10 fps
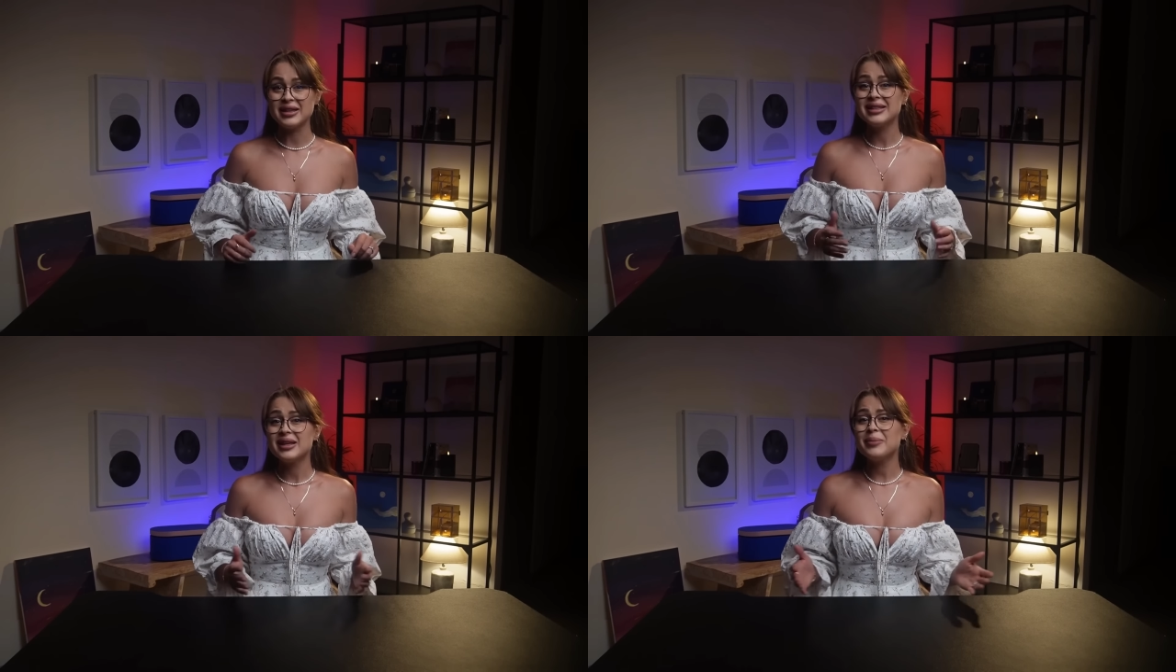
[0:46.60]

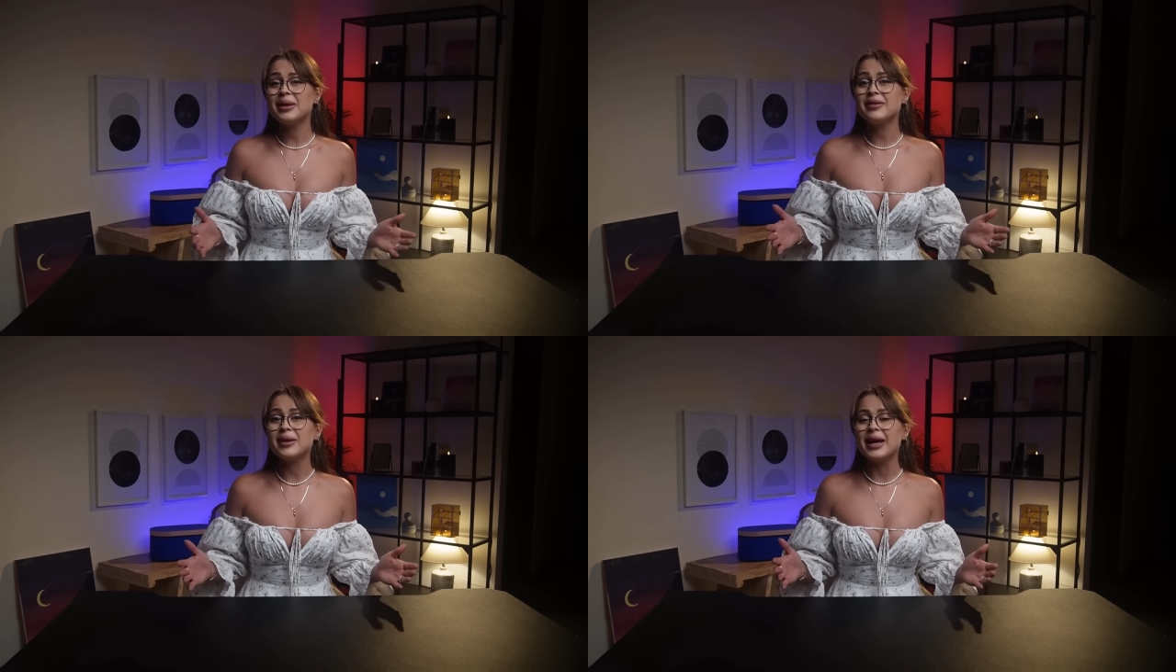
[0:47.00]

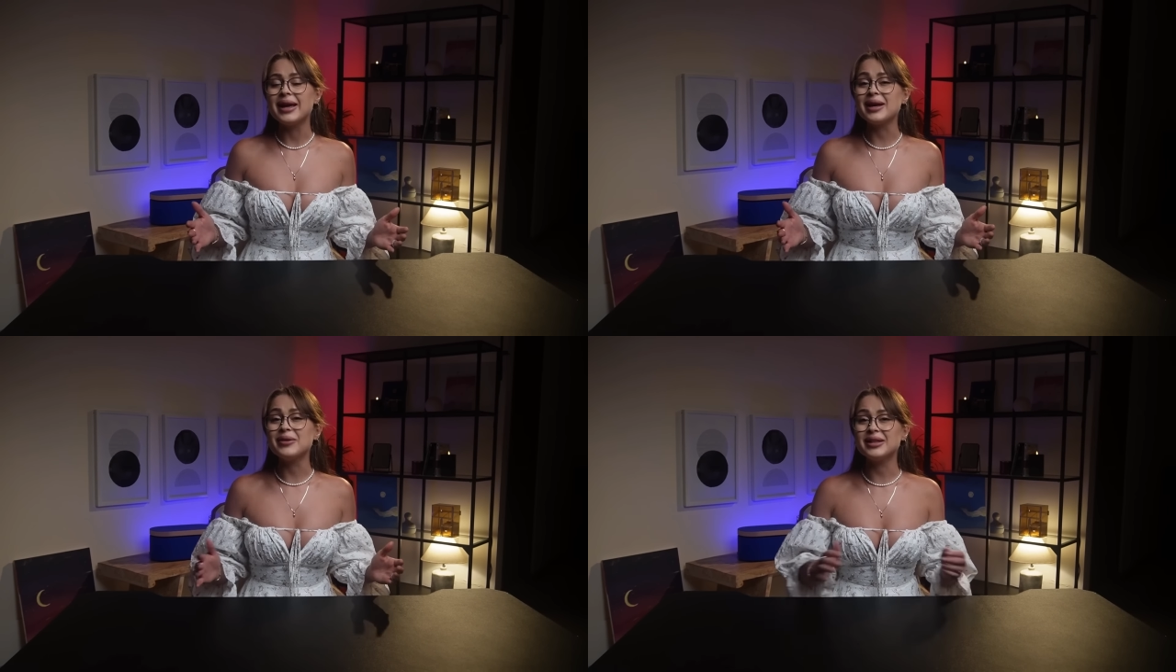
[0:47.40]

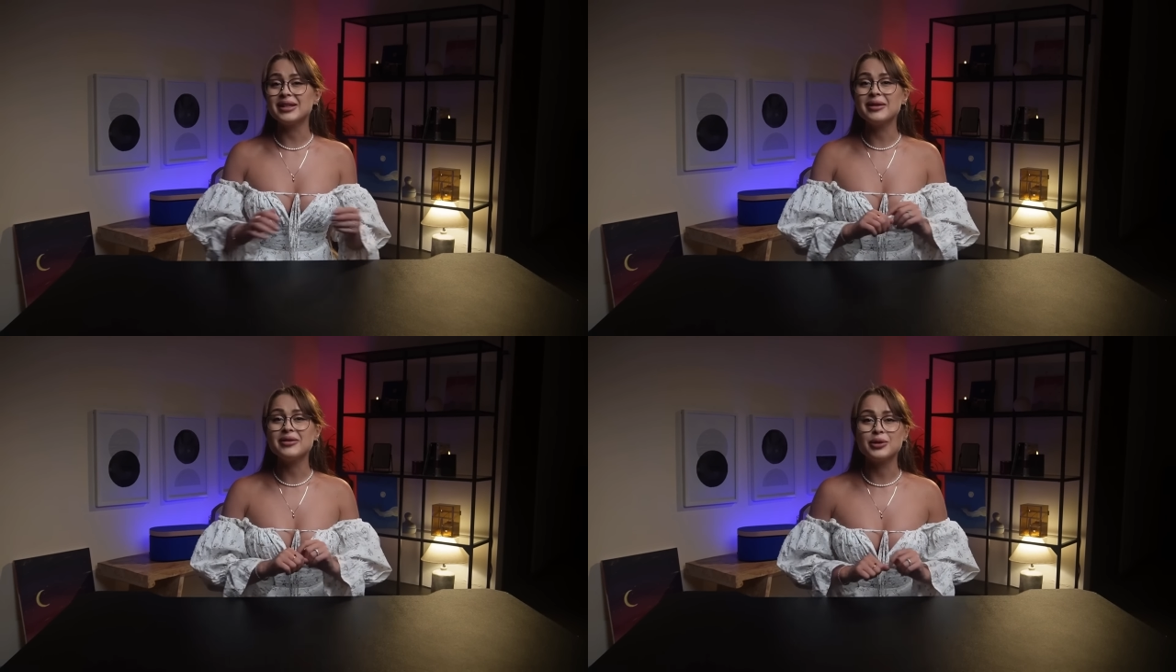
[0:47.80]
simplifying
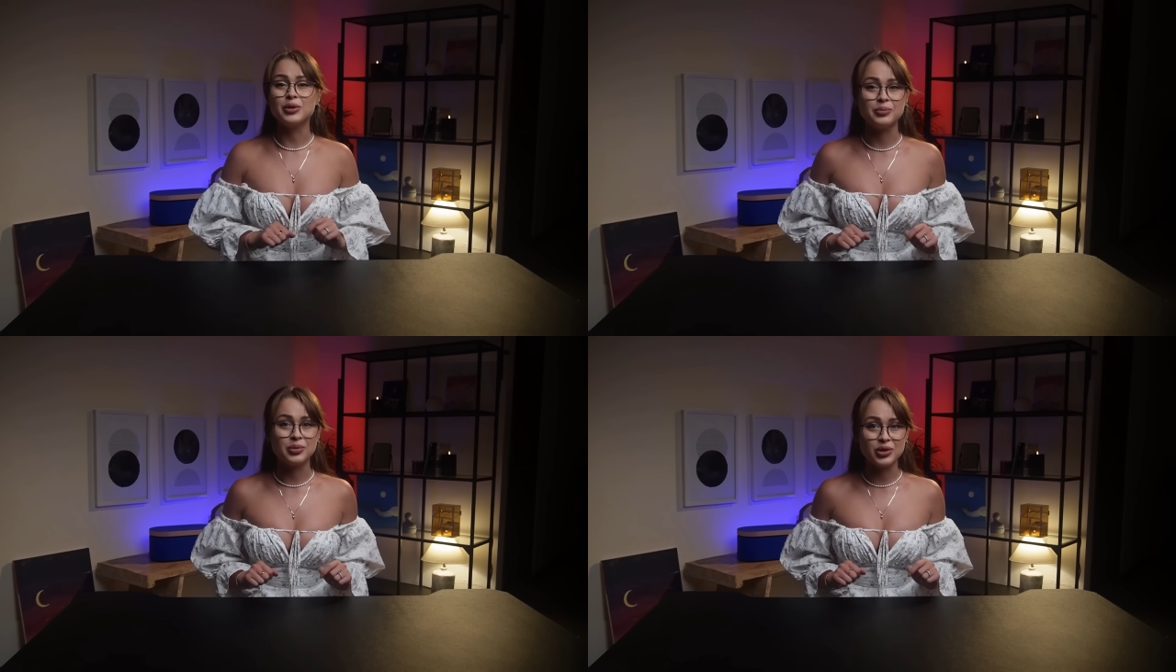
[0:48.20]
everything
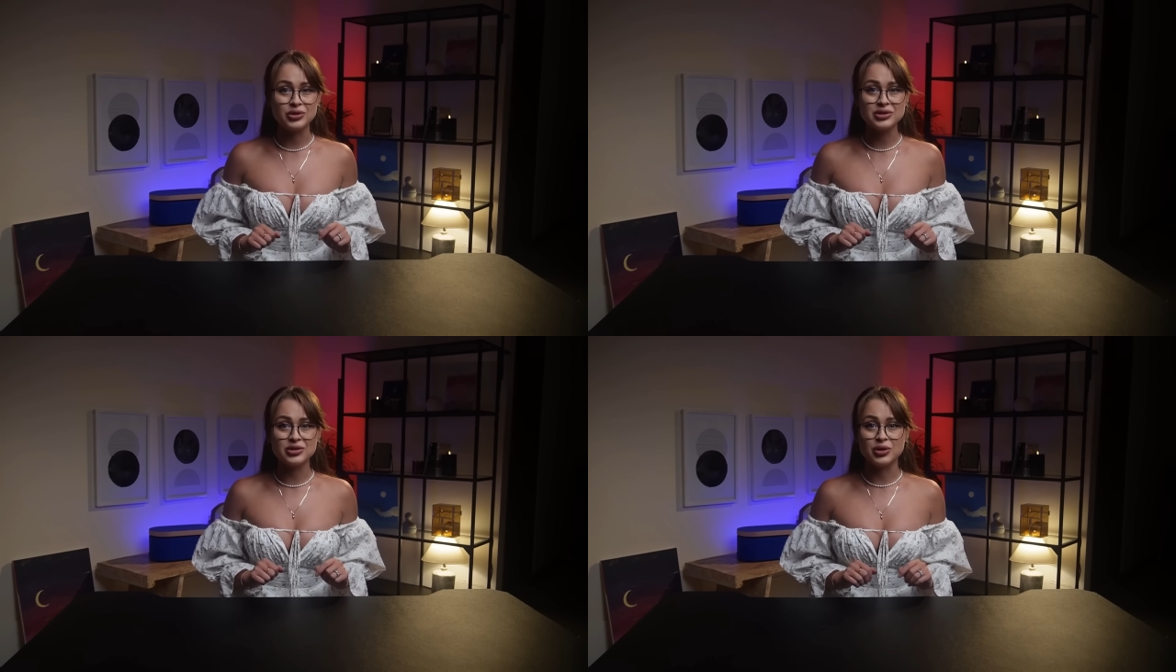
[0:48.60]
for
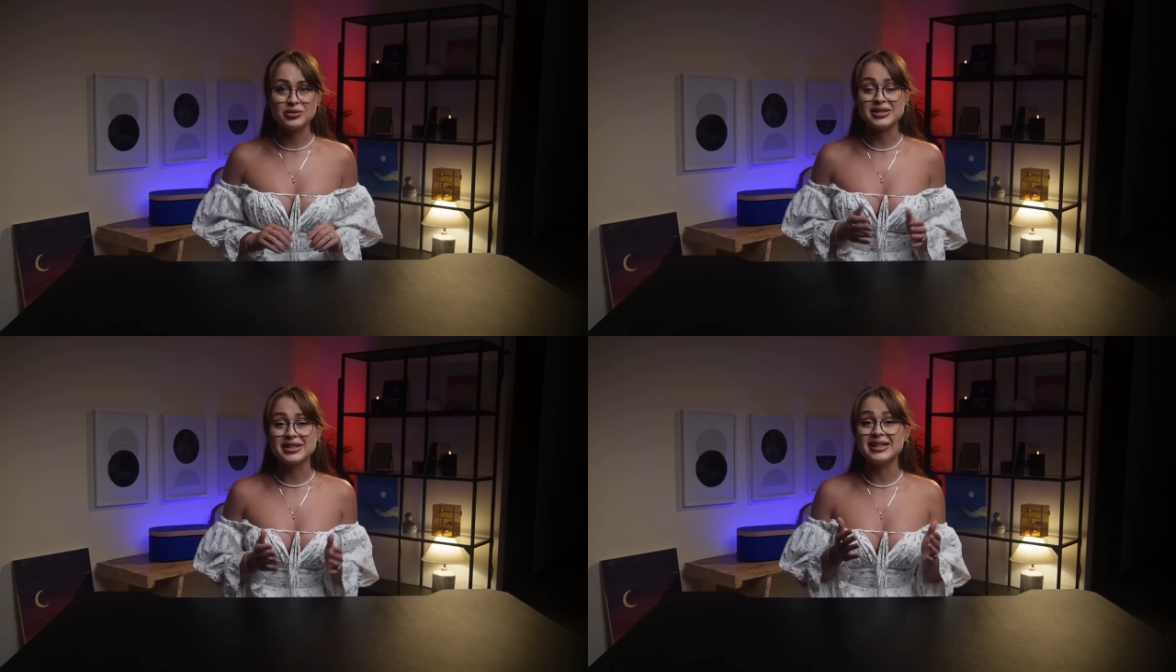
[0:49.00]
both
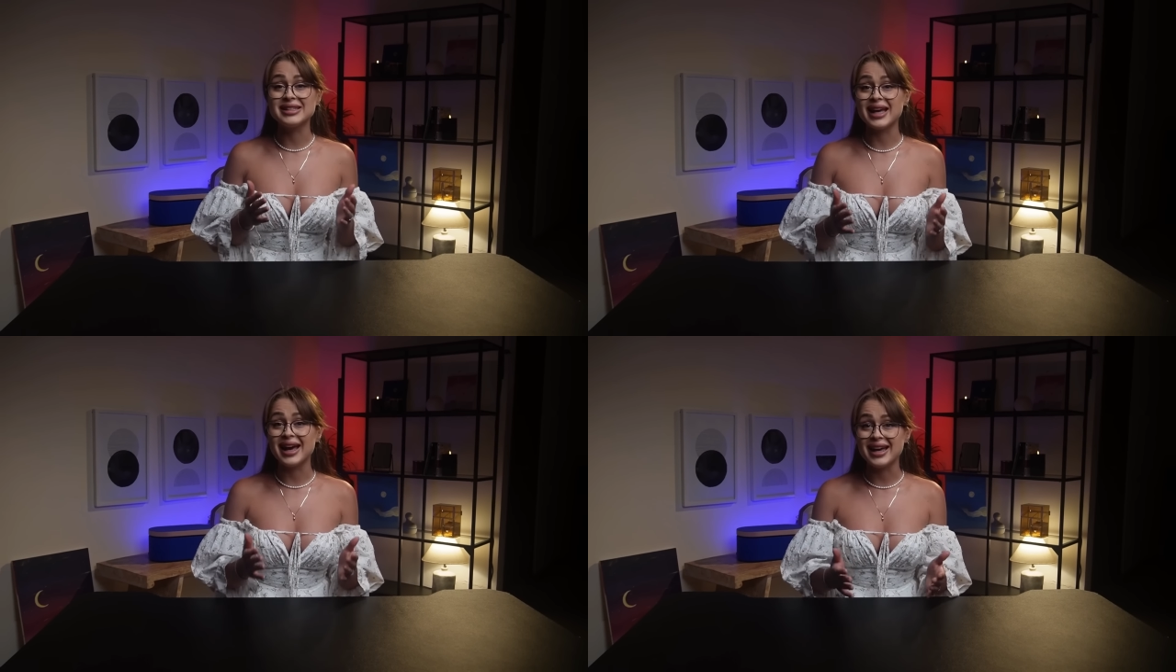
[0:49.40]

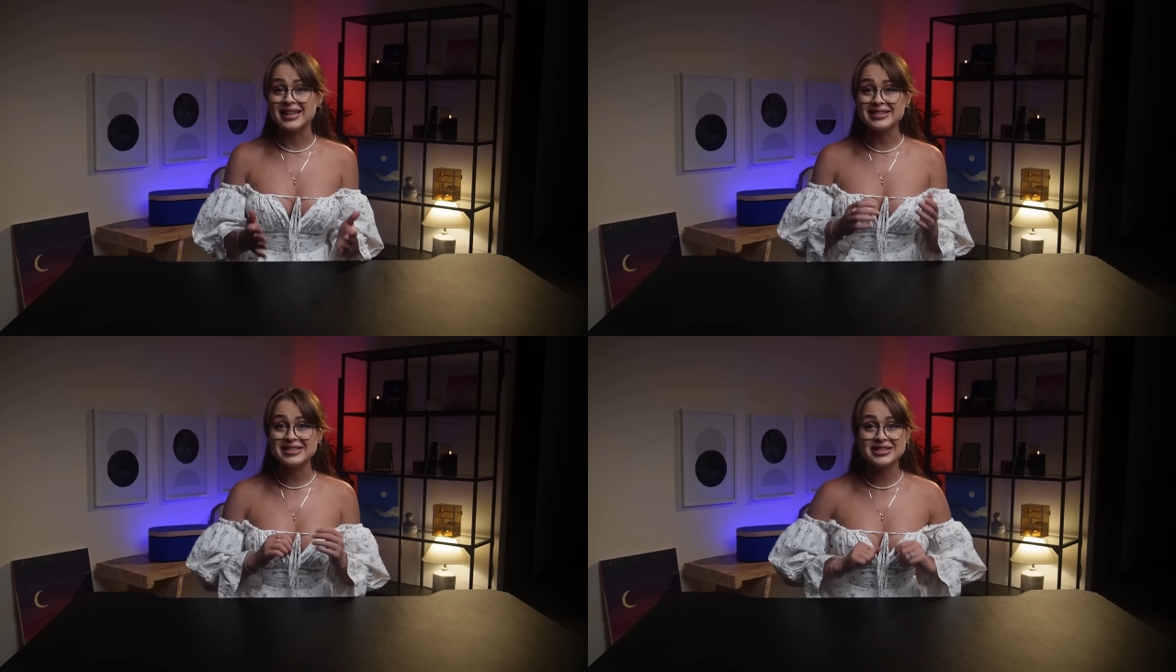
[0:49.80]
novices
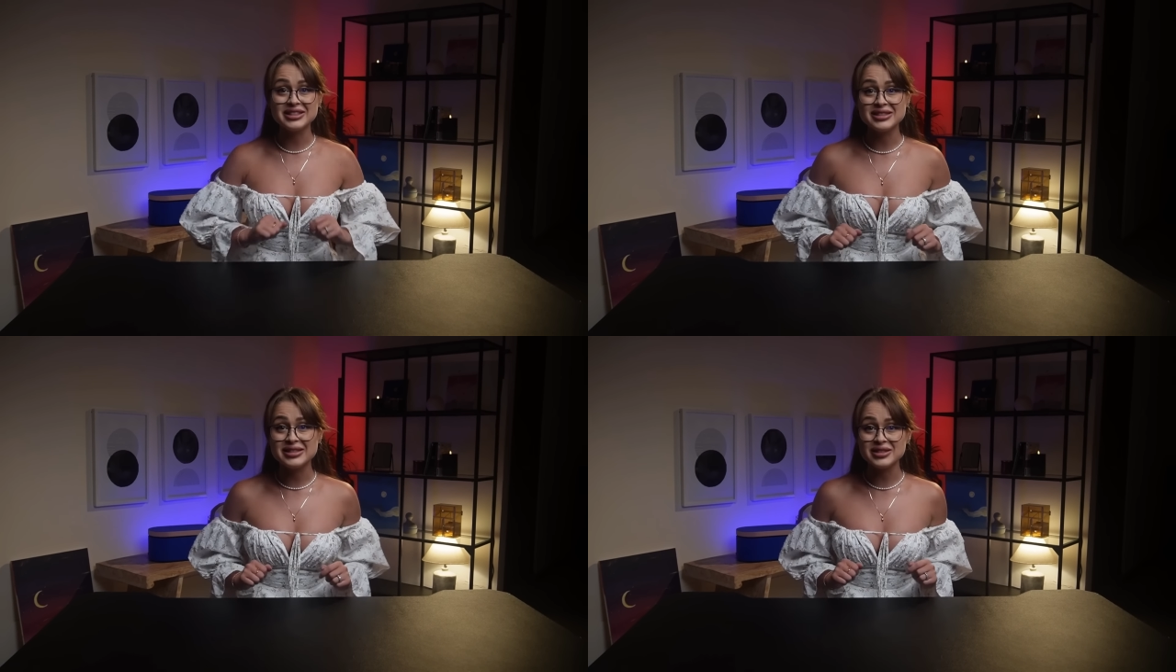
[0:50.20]
and
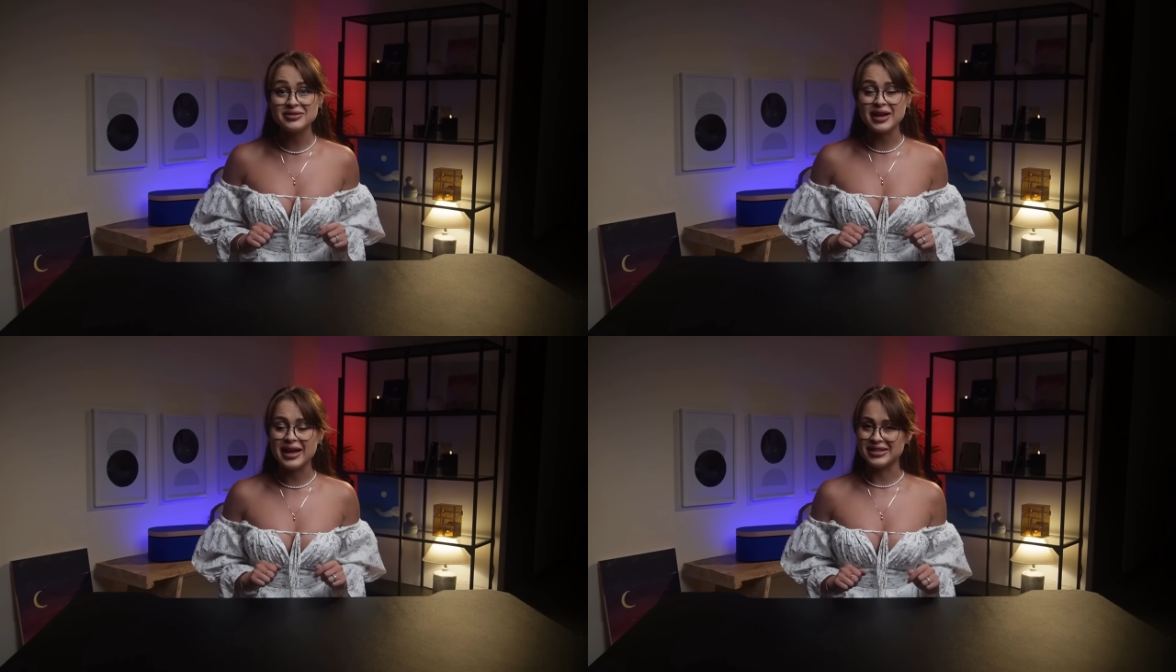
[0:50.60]
seasoned
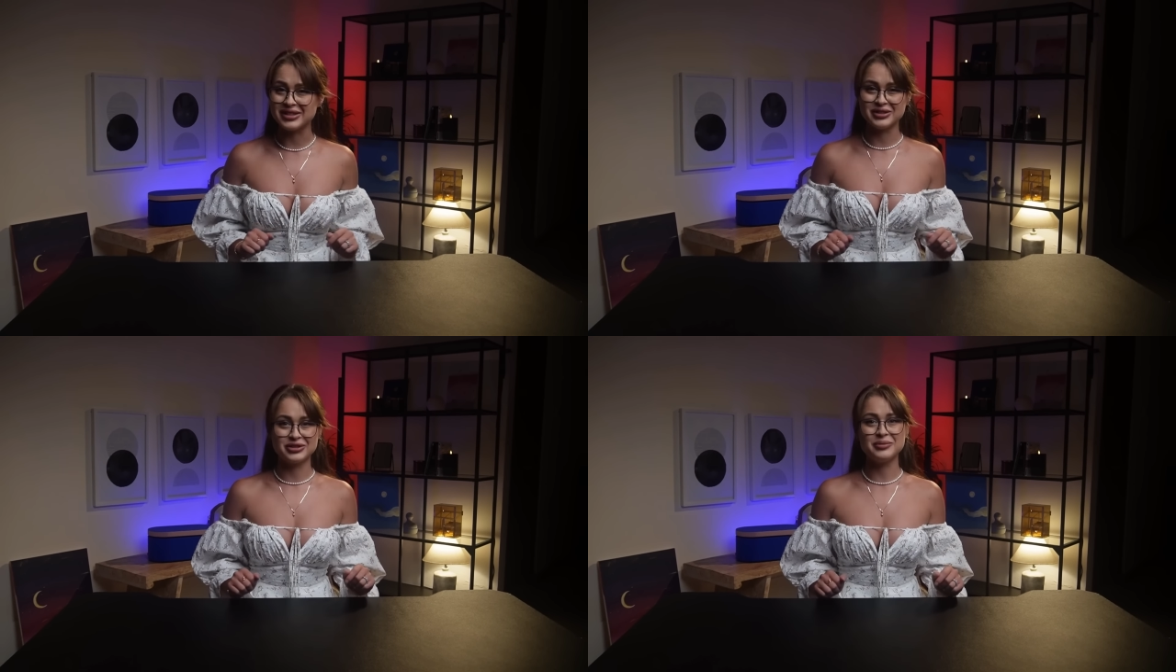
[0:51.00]

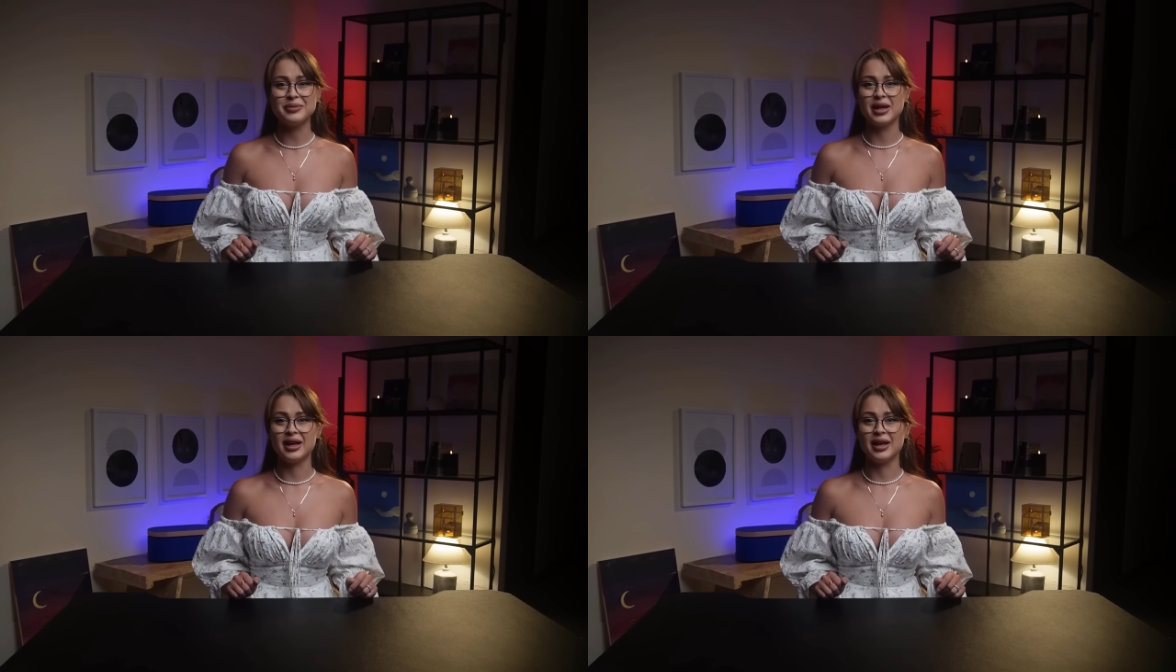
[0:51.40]
investors.